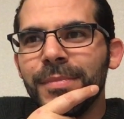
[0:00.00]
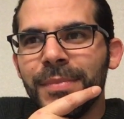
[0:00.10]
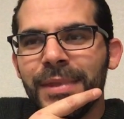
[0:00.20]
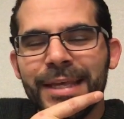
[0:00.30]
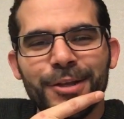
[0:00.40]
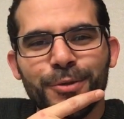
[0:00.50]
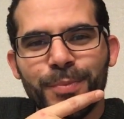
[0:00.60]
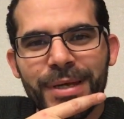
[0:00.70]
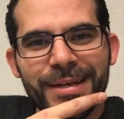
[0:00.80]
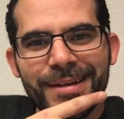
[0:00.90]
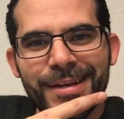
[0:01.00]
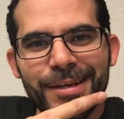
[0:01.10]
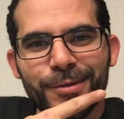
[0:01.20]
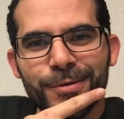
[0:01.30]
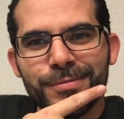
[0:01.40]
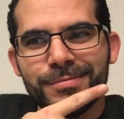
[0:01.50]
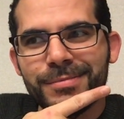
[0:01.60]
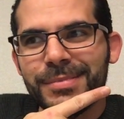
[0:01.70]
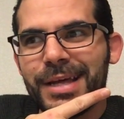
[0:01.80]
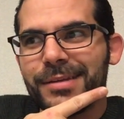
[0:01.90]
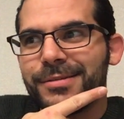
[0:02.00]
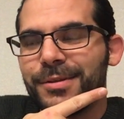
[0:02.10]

Neil being Neil. That's